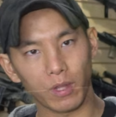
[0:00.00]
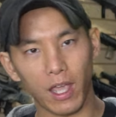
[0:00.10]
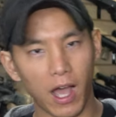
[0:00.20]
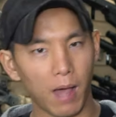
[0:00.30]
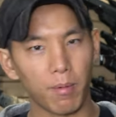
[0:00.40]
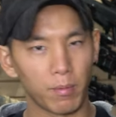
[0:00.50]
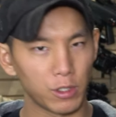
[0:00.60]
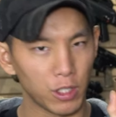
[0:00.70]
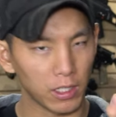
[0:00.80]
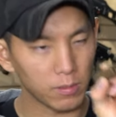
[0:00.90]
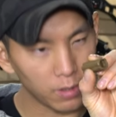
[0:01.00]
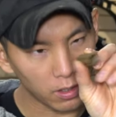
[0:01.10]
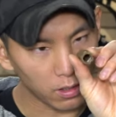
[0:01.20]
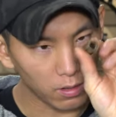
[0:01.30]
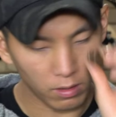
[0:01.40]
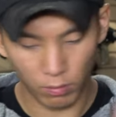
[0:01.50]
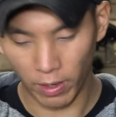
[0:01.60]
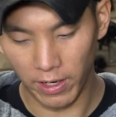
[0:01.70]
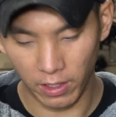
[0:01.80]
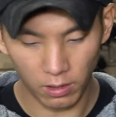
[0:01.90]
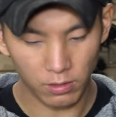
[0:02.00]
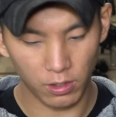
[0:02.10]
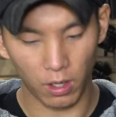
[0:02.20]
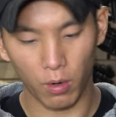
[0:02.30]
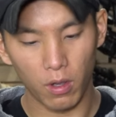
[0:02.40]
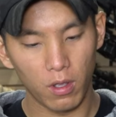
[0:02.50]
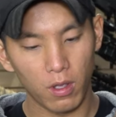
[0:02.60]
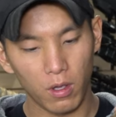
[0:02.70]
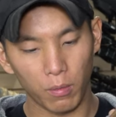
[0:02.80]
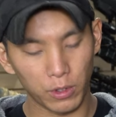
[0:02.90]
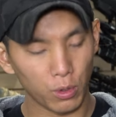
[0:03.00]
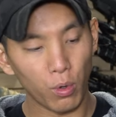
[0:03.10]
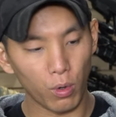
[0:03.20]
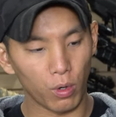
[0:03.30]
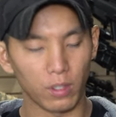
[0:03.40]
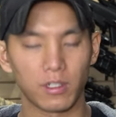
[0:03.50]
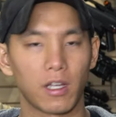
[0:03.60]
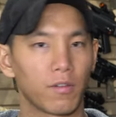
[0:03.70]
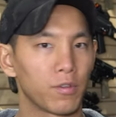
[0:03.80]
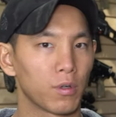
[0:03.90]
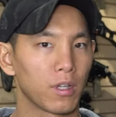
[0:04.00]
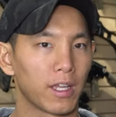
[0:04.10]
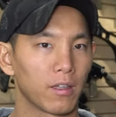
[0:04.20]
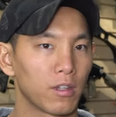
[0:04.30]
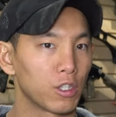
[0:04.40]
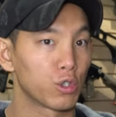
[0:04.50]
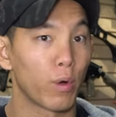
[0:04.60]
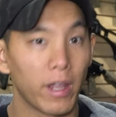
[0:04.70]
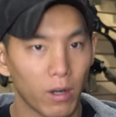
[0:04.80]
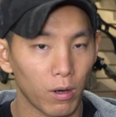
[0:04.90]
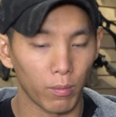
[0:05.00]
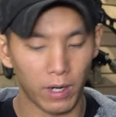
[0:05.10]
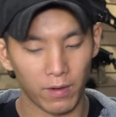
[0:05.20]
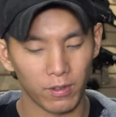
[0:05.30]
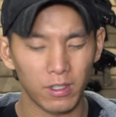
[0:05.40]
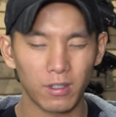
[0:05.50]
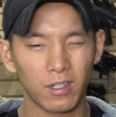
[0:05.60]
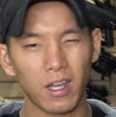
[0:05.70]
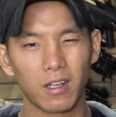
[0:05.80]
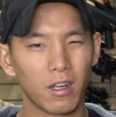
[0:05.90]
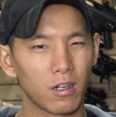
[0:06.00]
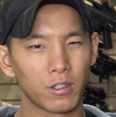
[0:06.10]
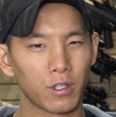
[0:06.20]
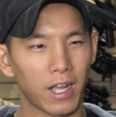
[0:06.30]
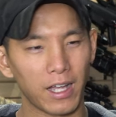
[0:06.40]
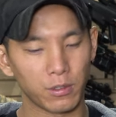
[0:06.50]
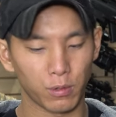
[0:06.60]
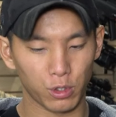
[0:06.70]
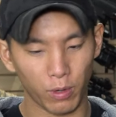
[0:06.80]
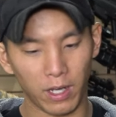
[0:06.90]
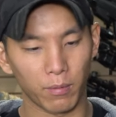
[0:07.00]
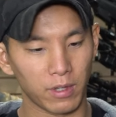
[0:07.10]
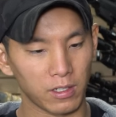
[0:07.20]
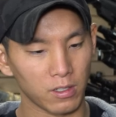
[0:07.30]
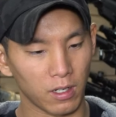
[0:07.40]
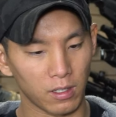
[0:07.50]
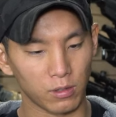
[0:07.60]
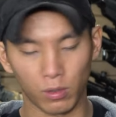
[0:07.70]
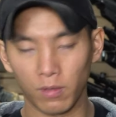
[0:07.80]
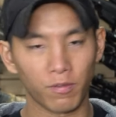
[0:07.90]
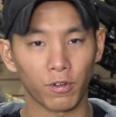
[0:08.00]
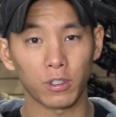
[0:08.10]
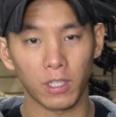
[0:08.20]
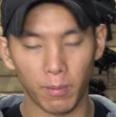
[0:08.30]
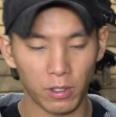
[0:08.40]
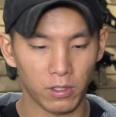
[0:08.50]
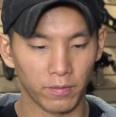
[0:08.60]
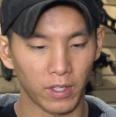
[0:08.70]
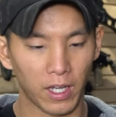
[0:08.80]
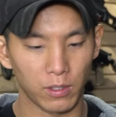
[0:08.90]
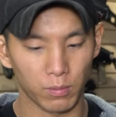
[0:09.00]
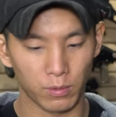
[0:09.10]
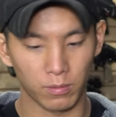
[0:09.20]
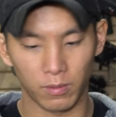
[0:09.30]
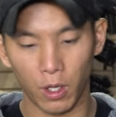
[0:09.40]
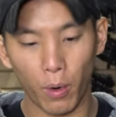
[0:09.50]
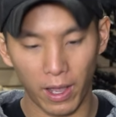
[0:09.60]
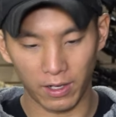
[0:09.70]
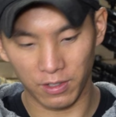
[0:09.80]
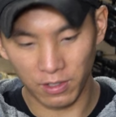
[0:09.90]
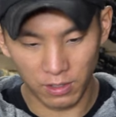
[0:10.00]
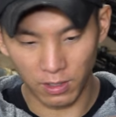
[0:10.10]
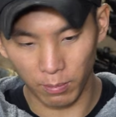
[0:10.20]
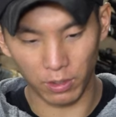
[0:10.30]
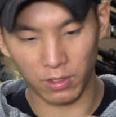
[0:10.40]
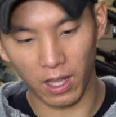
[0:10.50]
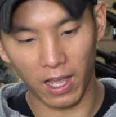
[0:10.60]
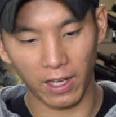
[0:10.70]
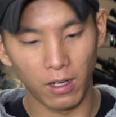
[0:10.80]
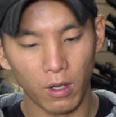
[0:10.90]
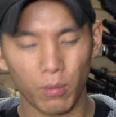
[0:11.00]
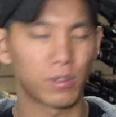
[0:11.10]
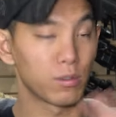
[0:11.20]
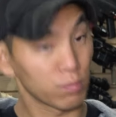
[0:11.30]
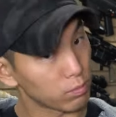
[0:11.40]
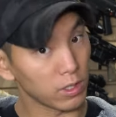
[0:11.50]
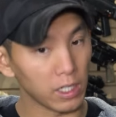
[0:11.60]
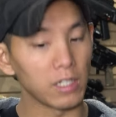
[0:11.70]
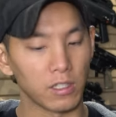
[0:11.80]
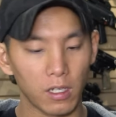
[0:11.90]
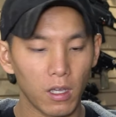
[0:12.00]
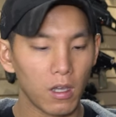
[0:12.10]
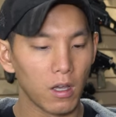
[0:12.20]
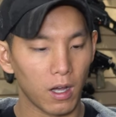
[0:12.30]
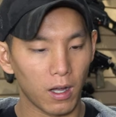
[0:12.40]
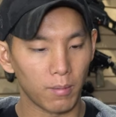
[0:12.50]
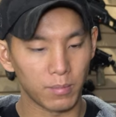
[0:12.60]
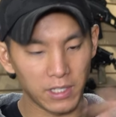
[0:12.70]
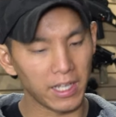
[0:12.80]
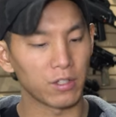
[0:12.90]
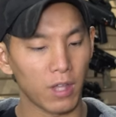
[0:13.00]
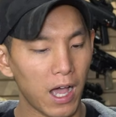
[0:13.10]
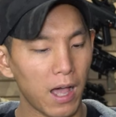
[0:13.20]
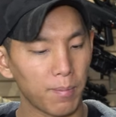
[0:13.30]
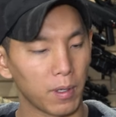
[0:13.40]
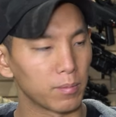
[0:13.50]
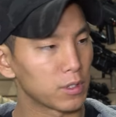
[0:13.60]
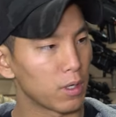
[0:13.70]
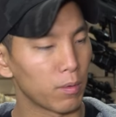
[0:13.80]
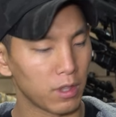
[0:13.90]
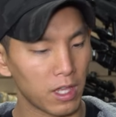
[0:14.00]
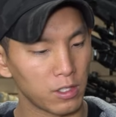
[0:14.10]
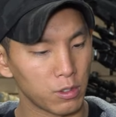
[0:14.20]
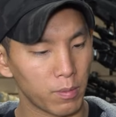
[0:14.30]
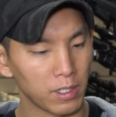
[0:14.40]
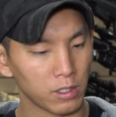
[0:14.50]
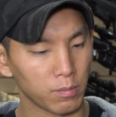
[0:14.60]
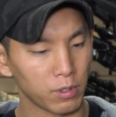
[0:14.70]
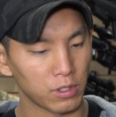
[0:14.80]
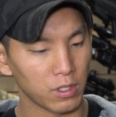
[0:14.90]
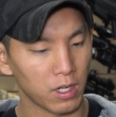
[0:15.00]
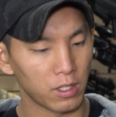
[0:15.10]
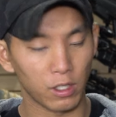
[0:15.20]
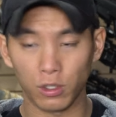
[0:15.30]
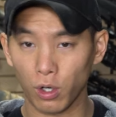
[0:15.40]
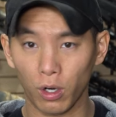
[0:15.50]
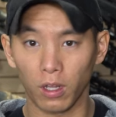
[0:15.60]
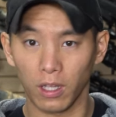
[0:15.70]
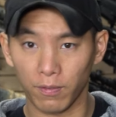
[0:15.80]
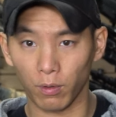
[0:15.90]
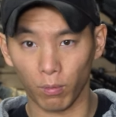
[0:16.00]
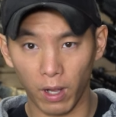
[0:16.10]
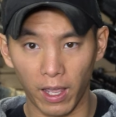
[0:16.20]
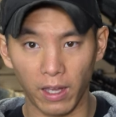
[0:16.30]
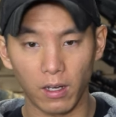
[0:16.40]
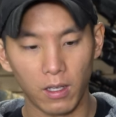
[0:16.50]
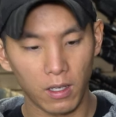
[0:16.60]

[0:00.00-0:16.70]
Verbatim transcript: a hop-up adjustment right here. So what's cool is that if you're like the trainer or whatever, you know, not, not all your guys who are training with these guns or even first-time airsoft guys will know how to disassemble the slide, which is really easy um, to get to the hop-up. So with this, you basically put this on and you can turn it left or right.